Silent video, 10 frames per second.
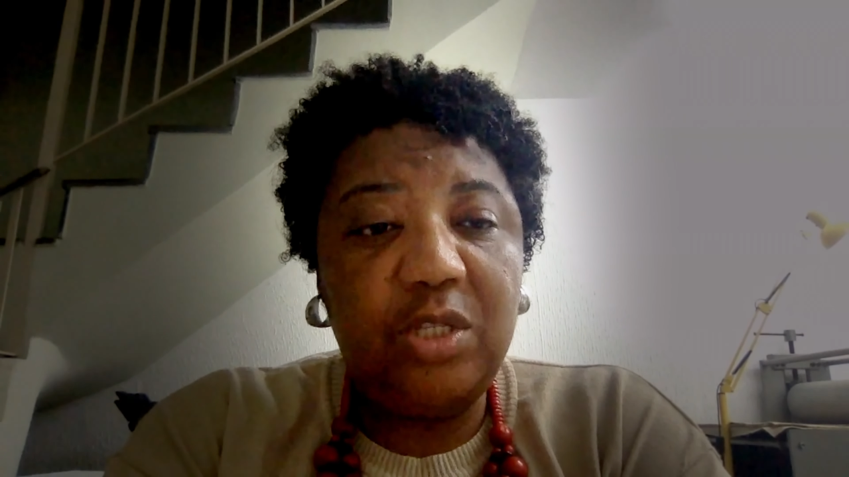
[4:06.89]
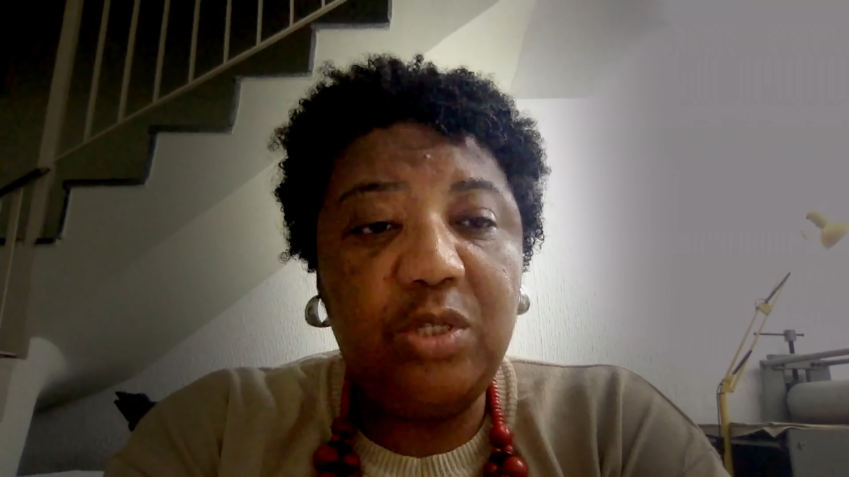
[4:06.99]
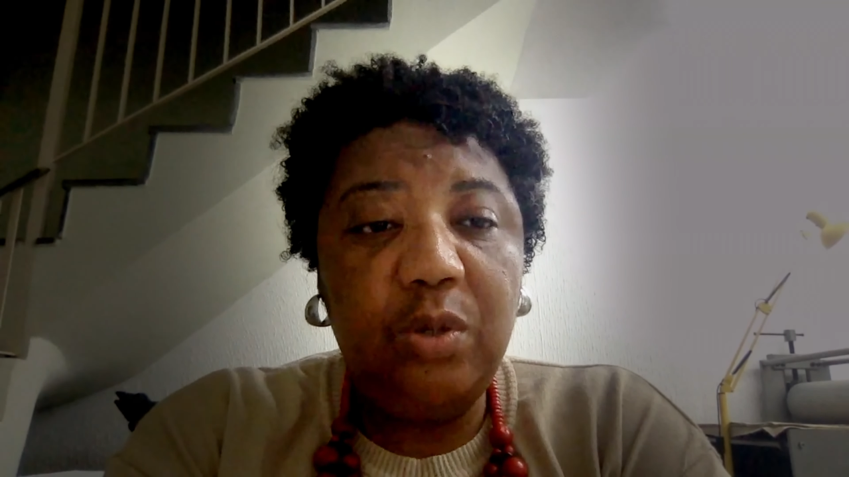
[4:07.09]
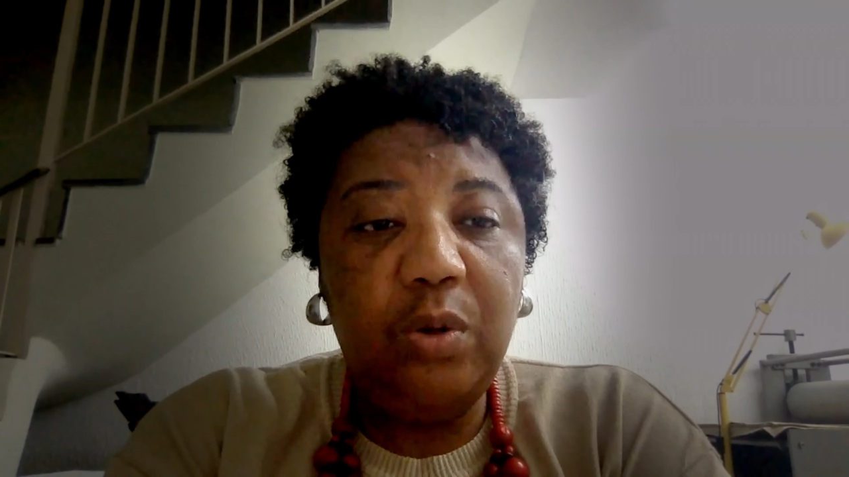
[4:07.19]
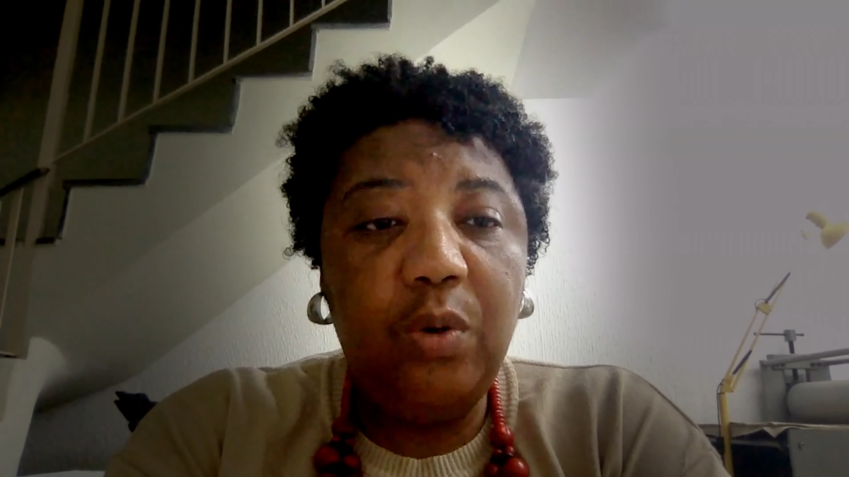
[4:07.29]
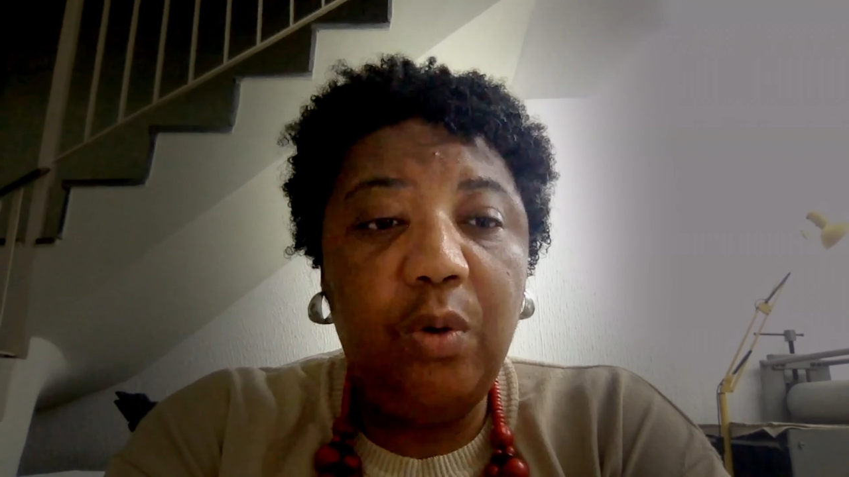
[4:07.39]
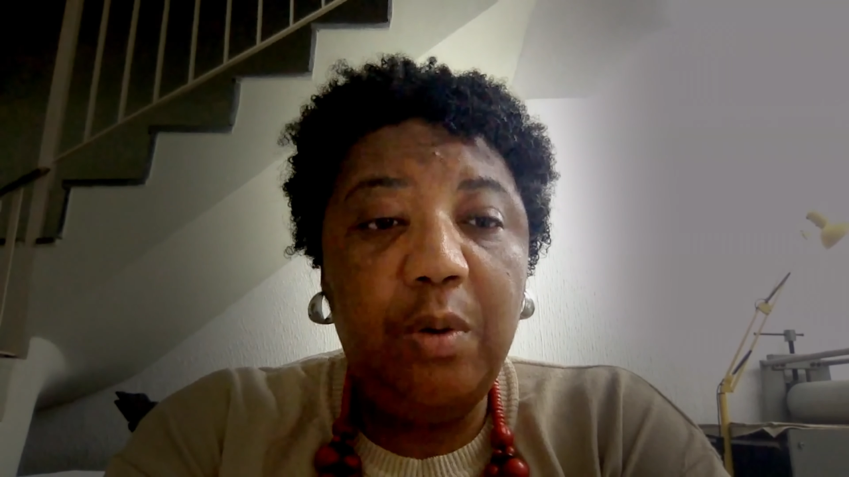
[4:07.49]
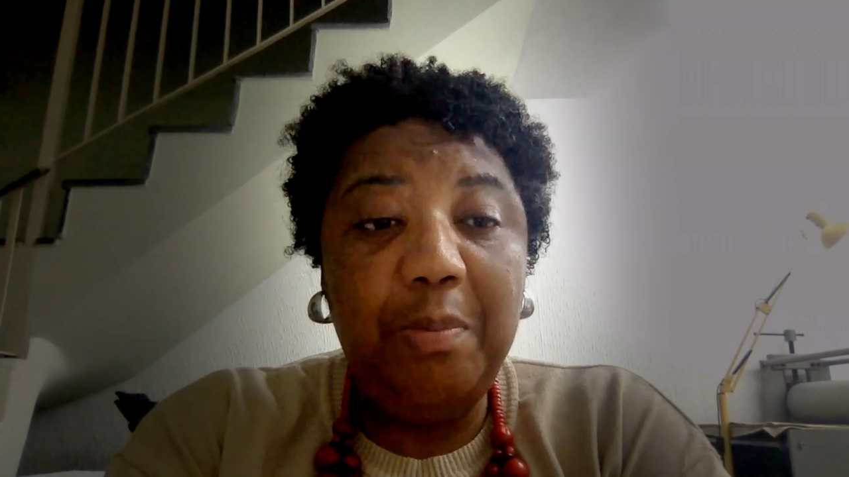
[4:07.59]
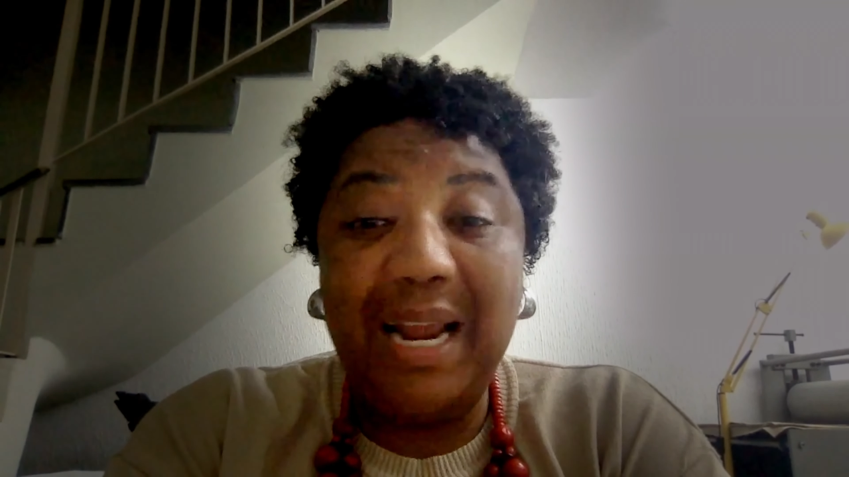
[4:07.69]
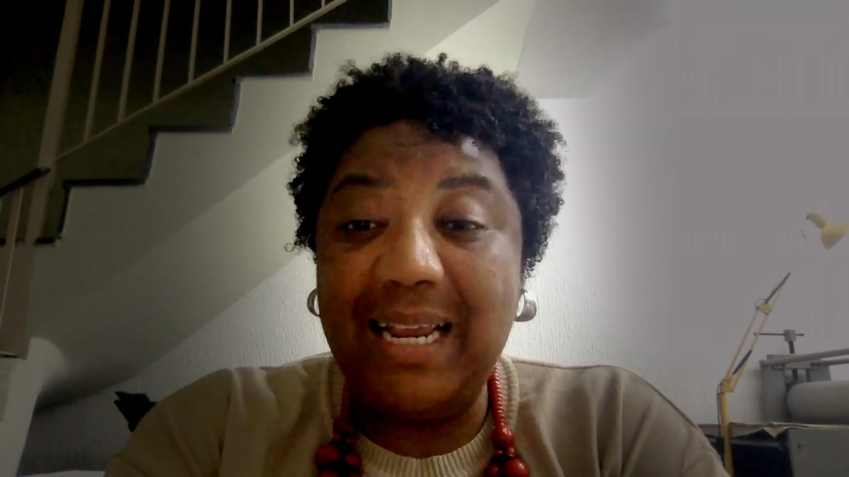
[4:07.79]
to
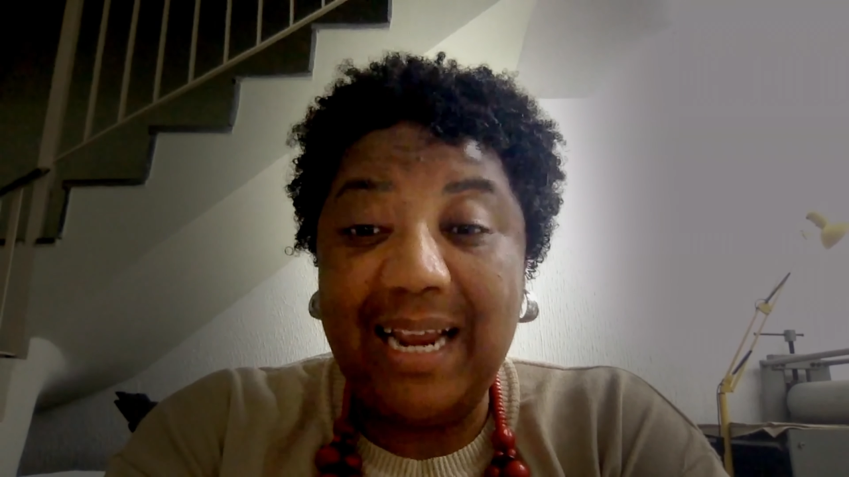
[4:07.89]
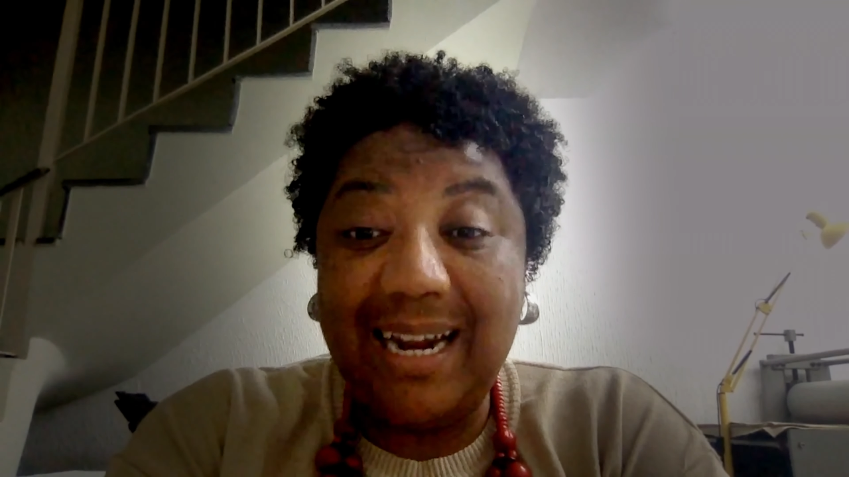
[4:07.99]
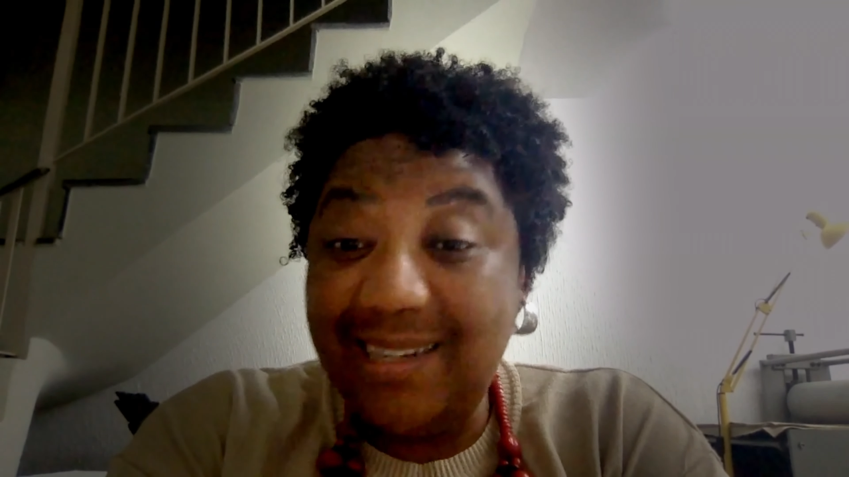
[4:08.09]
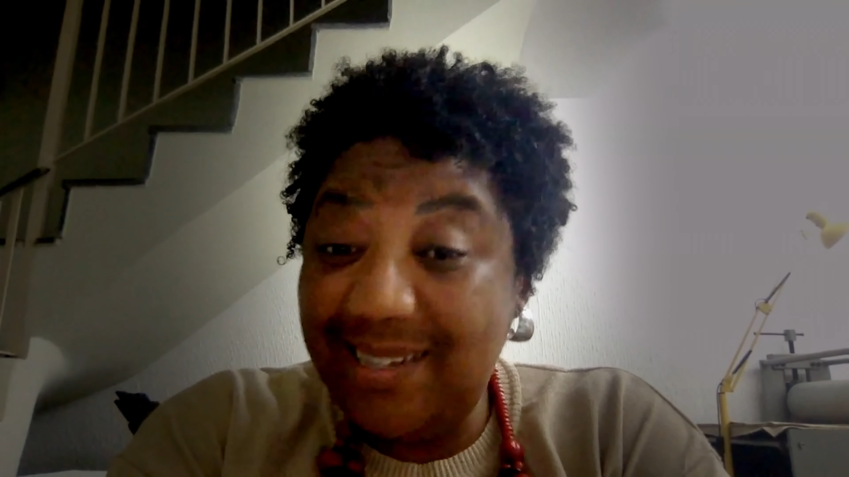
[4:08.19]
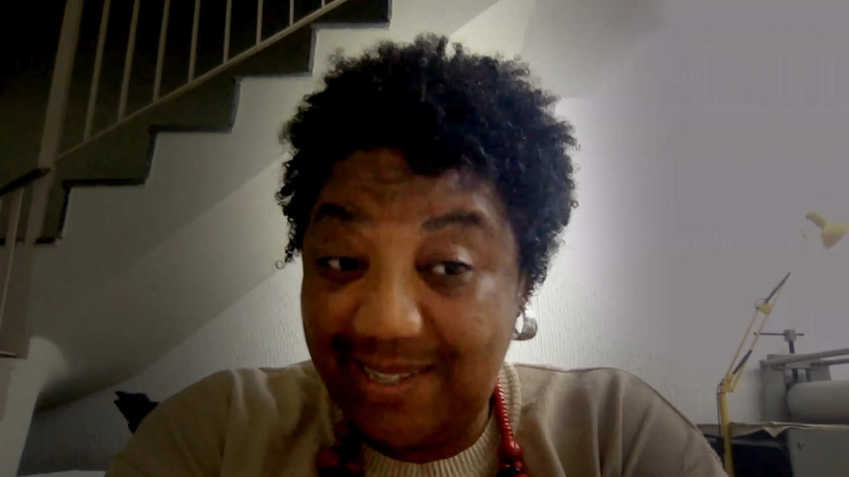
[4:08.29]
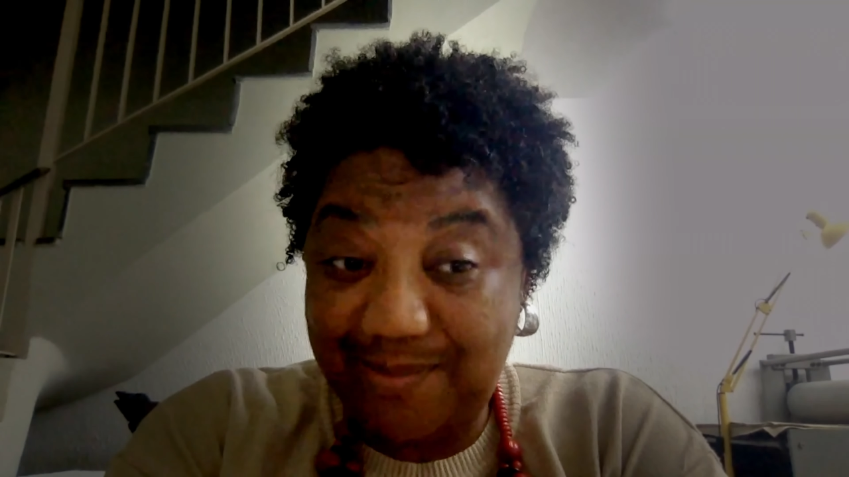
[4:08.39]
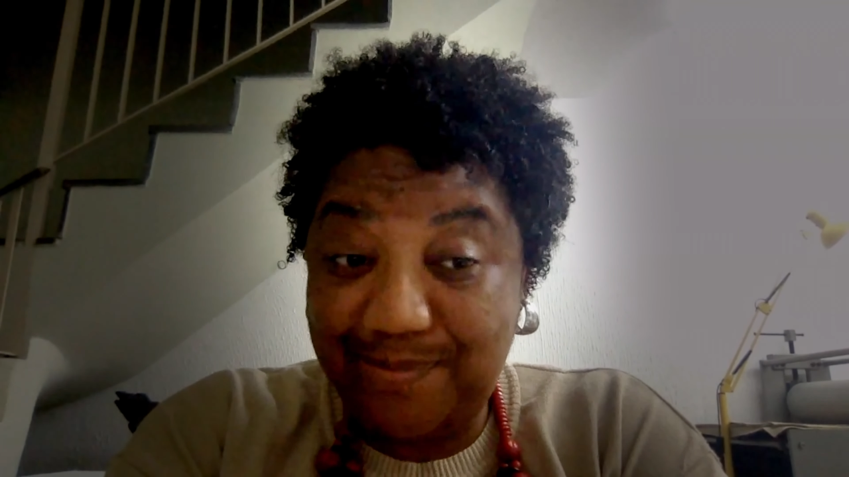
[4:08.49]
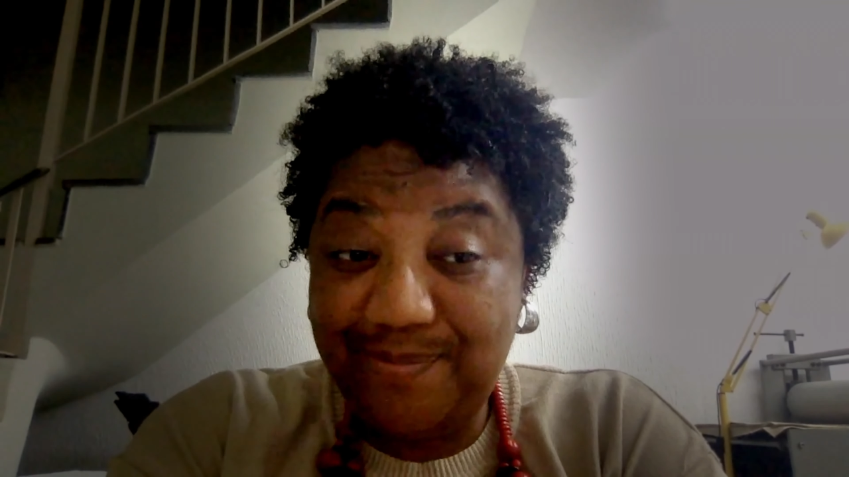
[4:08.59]
black arts.